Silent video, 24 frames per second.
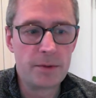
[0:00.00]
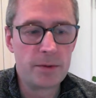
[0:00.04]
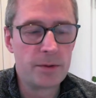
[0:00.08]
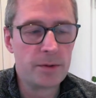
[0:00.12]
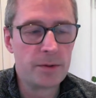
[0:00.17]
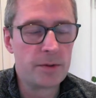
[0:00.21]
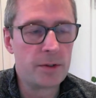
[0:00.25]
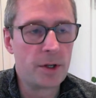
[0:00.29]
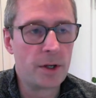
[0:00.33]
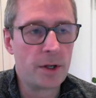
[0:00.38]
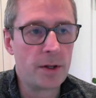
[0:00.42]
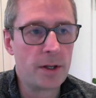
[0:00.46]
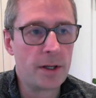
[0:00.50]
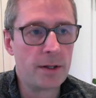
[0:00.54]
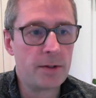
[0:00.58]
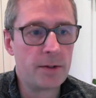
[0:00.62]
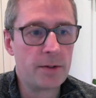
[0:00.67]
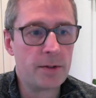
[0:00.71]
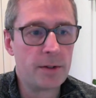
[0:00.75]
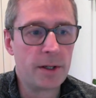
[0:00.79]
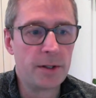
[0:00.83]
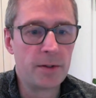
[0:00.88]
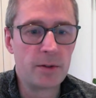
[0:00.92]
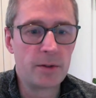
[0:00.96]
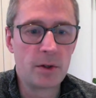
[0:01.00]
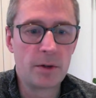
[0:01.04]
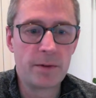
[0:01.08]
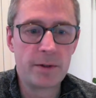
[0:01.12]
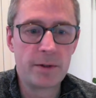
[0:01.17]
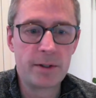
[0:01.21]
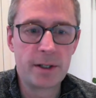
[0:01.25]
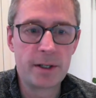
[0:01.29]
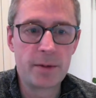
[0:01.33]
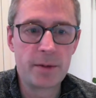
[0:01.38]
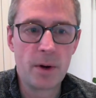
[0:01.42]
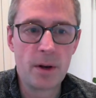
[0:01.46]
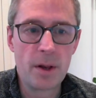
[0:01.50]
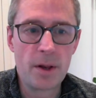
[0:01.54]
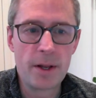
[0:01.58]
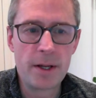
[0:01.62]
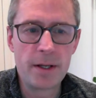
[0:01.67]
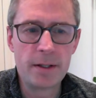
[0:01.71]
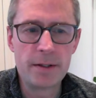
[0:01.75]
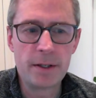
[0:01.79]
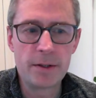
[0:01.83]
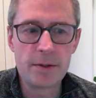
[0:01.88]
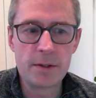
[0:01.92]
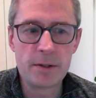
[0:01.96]
So that's obviously one
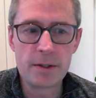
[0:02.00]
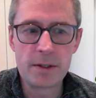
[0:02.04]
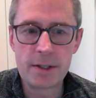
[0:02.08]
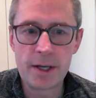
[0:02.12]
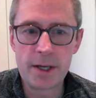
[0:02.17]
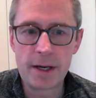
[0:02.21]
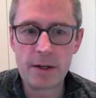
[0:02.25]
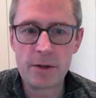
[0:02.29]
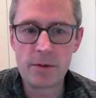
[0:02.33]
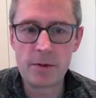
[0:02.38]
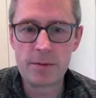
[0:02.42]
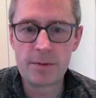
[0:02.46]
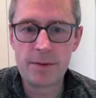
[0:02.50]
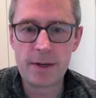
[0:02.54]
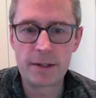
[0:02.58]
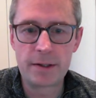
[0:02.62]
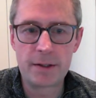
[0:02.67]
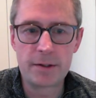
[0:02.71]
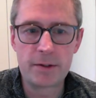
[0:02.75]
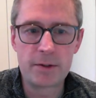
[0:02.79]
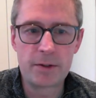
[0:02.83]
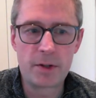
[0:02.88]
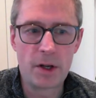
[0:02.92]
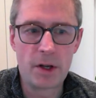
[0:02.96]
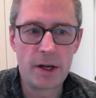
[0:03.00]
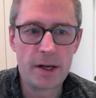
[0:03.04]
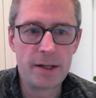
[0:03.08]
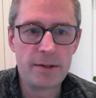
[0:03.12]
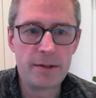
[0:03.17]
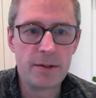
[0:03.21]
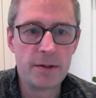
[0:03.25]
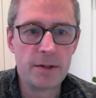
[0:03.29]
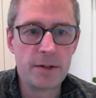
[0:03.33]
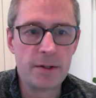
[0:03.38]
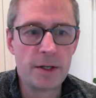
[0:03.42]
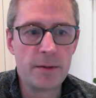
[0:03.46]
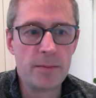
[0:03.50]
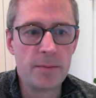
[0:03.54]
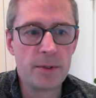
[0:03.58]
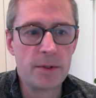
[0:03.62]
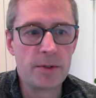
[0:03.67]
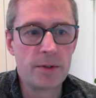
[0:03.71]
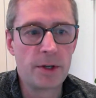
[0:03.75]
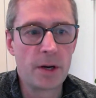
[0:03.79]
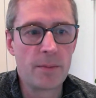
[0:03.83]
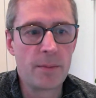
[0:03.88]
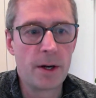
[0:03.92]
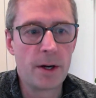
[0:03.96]
thing. It doesn't tend to affect the size of the timber
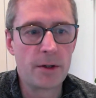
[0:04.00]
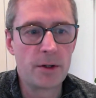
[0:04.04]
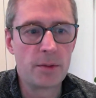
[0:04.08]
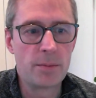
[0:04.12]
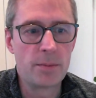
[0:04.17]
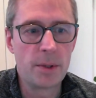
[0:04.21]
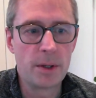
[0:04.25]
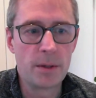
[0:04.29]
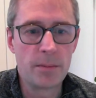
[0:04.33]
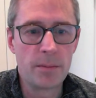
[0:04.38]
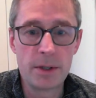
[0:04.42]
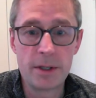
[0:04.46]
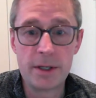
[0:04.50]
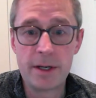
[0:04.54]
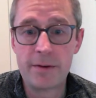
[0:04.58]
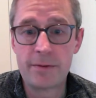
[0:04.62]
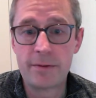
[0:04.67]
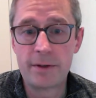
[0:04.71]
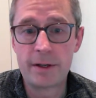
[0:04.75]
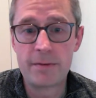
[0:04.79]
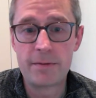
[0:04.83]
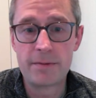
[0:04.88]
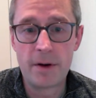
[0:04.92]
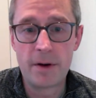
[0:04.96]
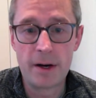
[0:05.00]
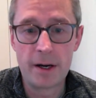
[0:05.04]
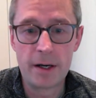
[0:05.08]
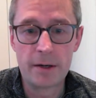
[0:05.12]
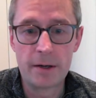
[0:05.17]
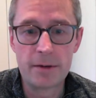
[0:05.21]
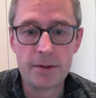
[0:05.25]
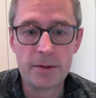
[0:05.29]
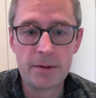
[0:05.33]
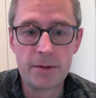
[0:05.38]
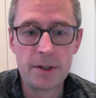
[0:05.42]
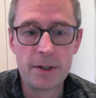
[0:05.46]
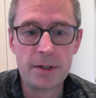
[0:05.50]
so much, but definitely fire